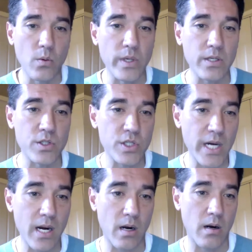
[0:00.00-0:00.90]

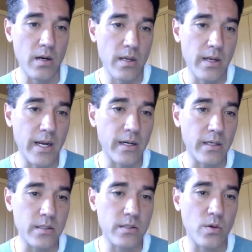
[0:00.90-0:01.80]
share, and
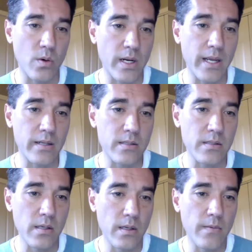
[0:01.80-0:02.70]
it just creates